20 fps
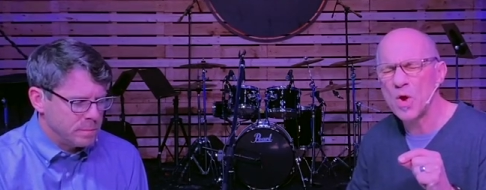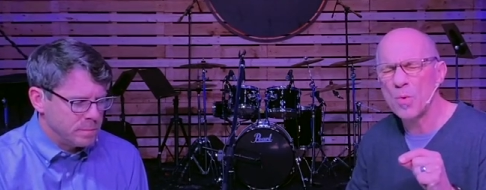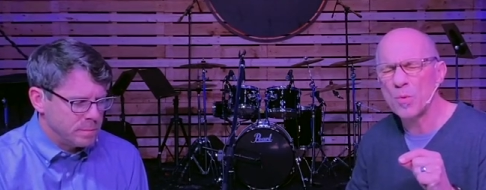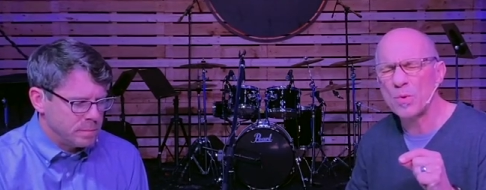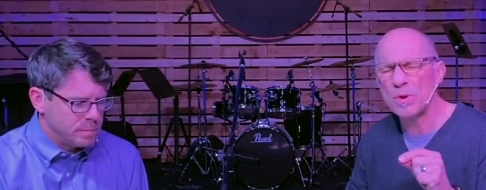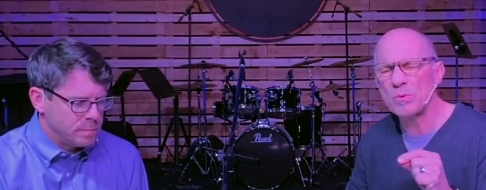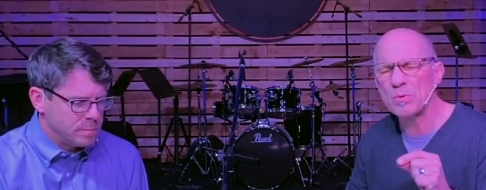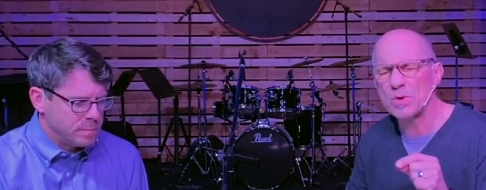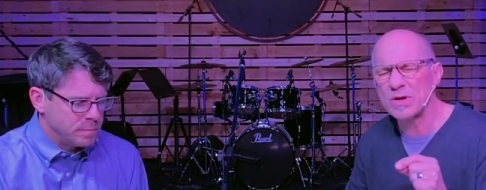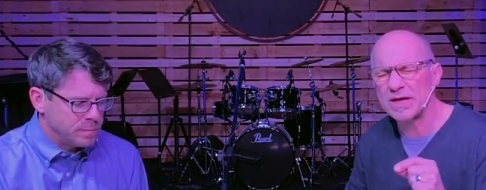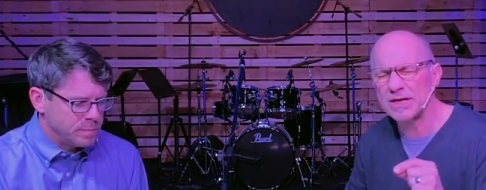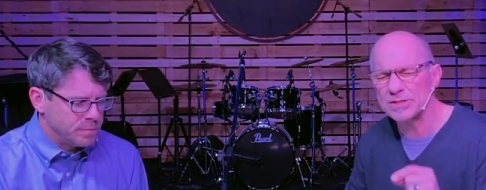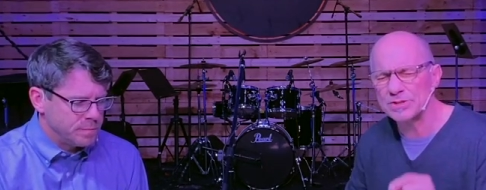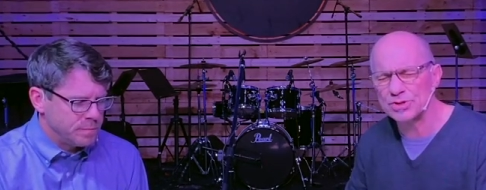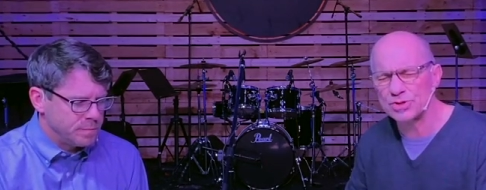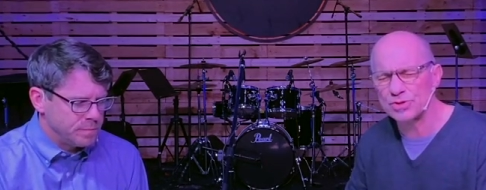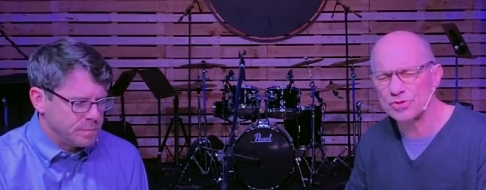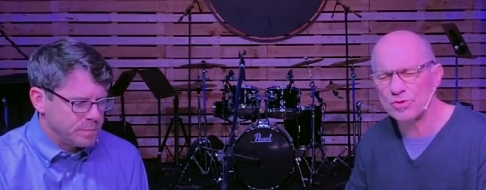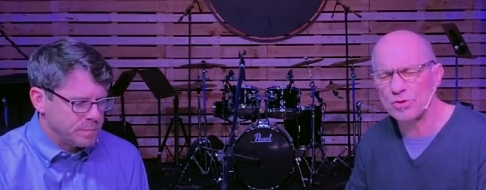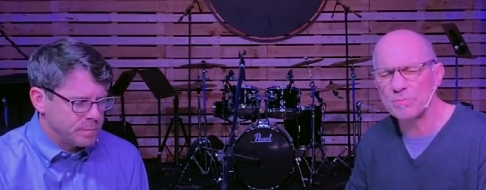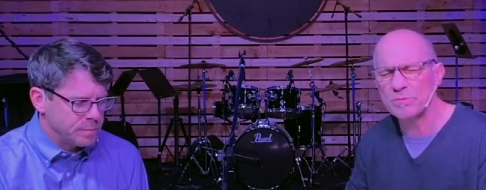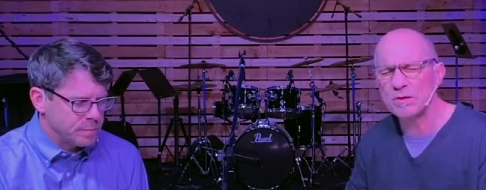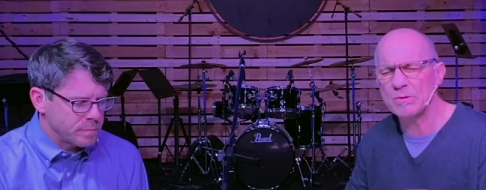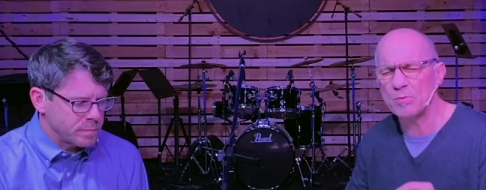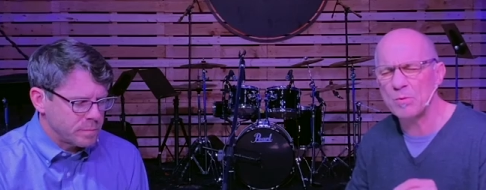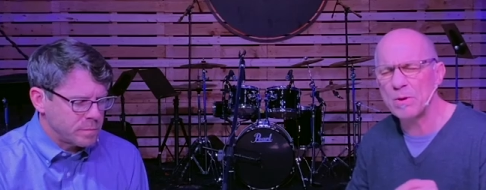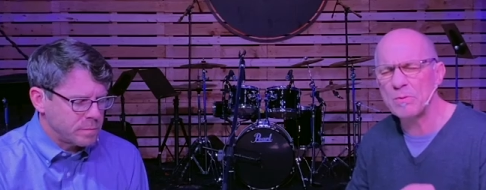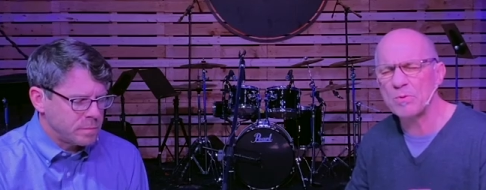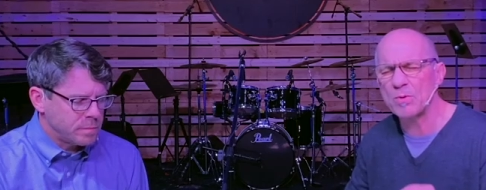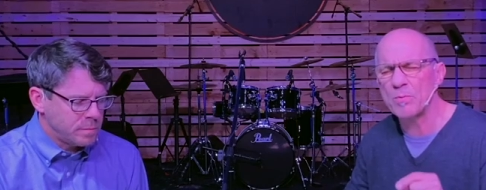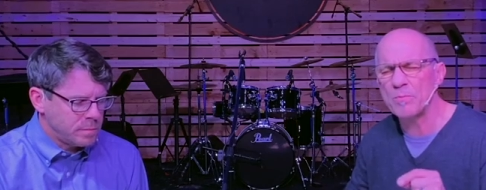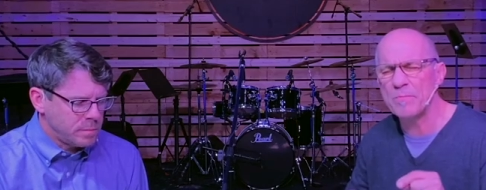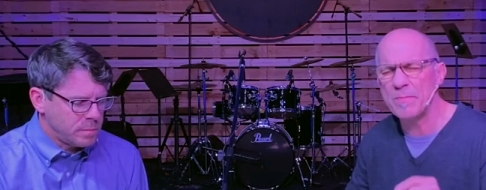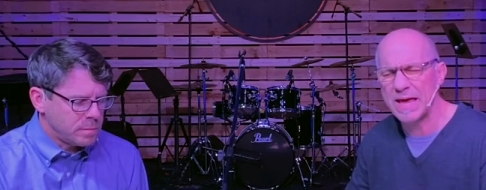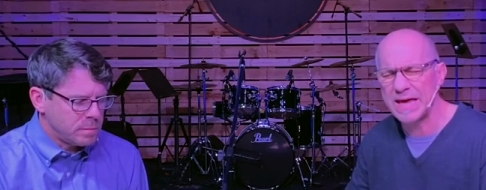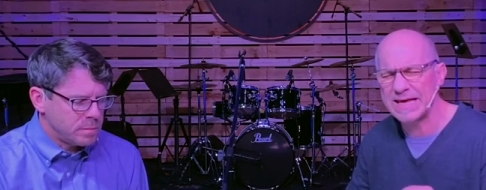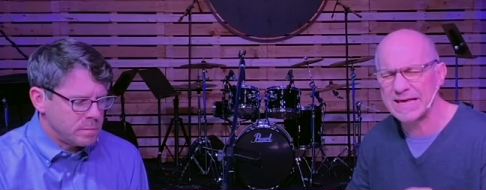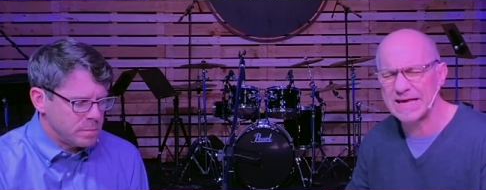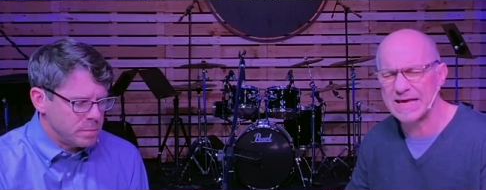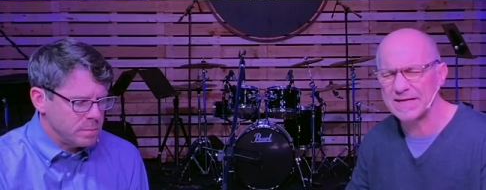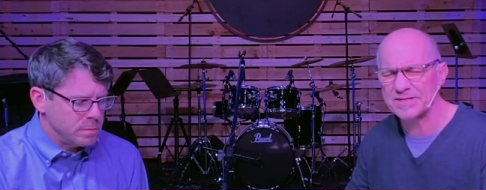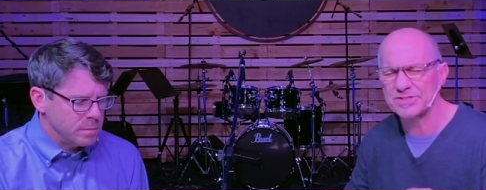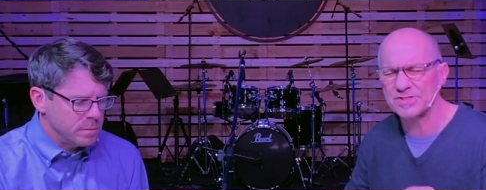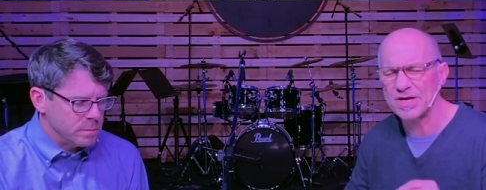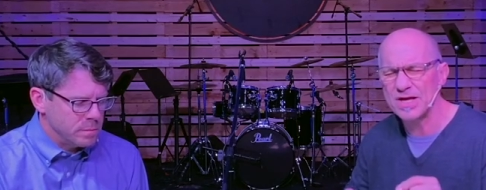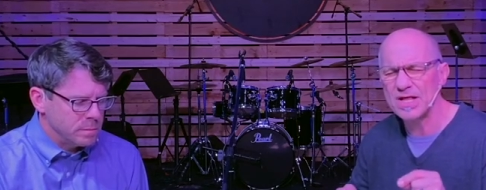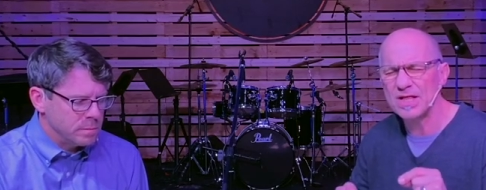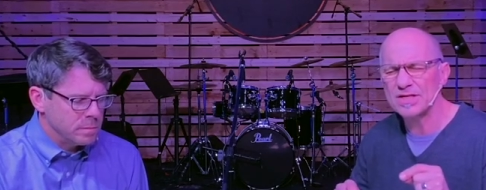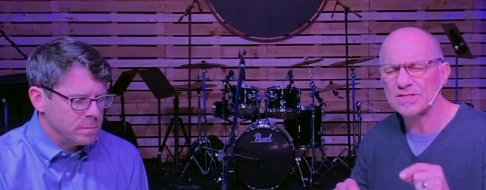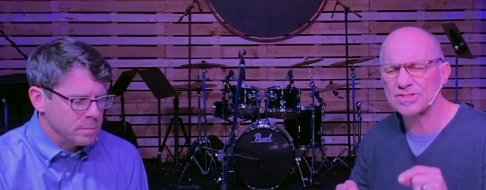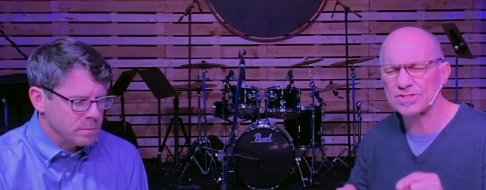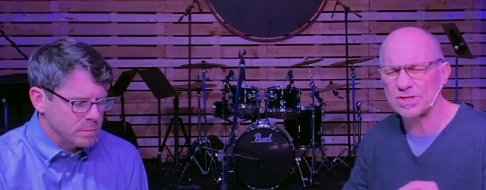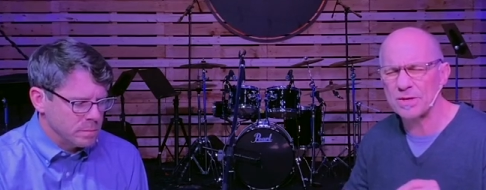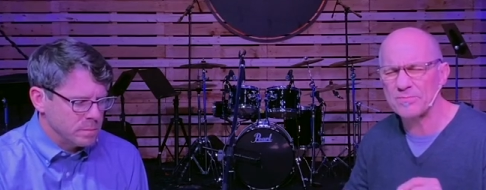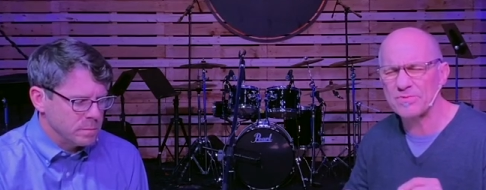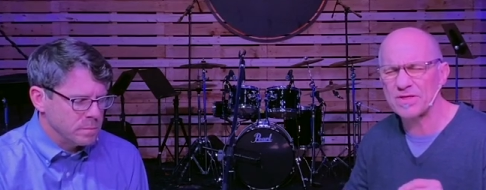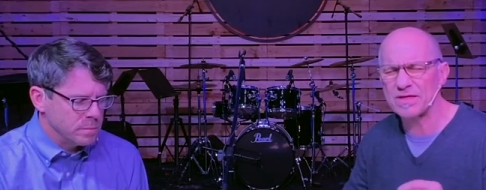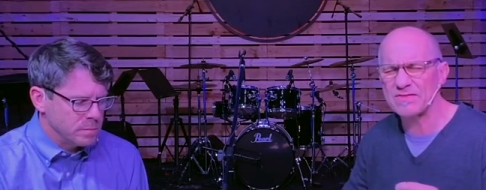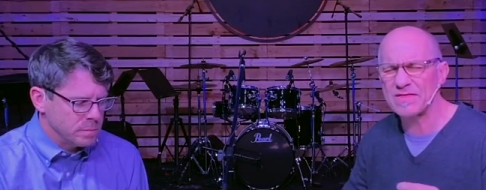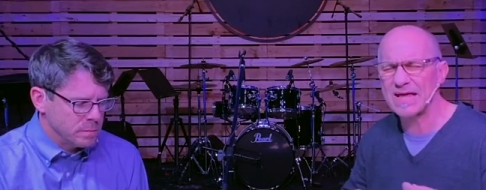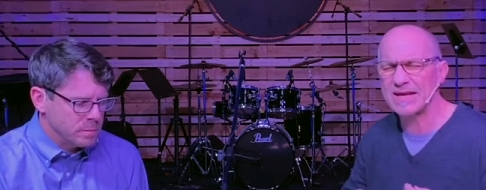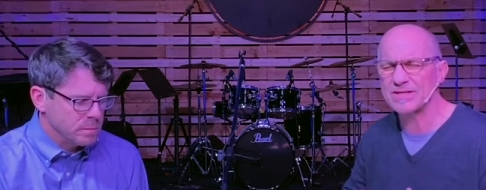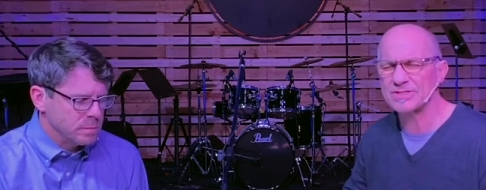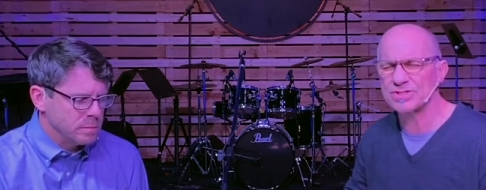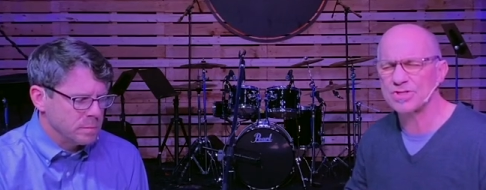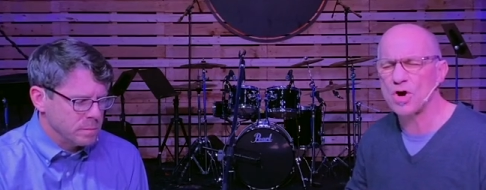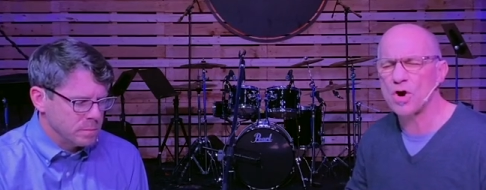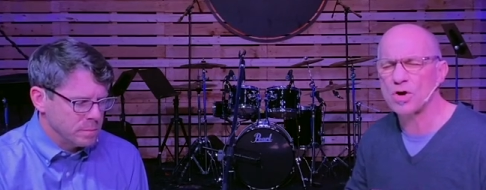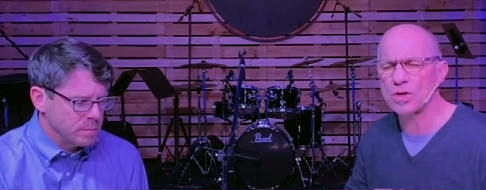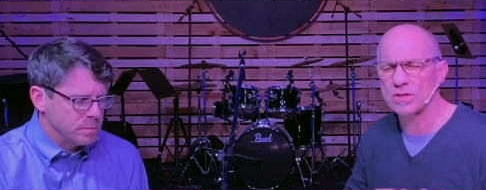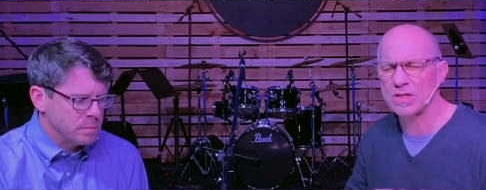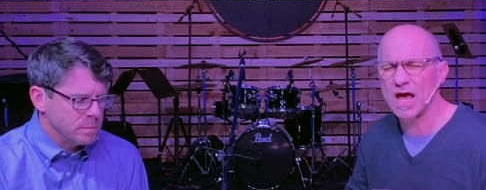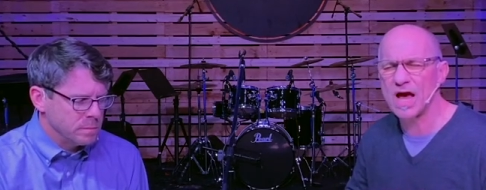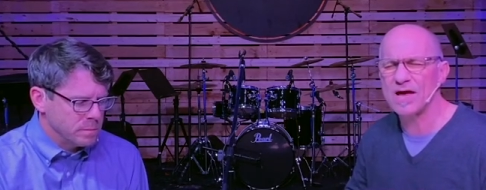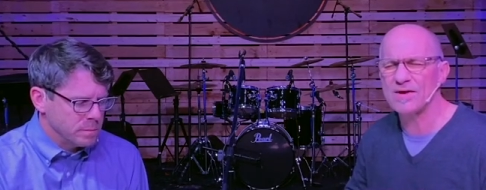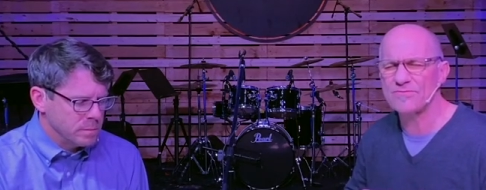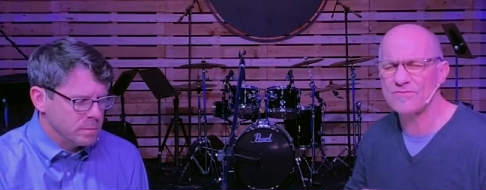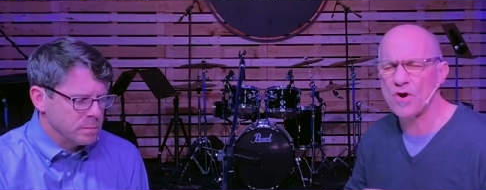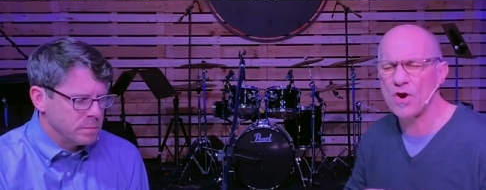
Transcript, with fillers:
Speaker 1: We will contribute. We will make it something that is our life,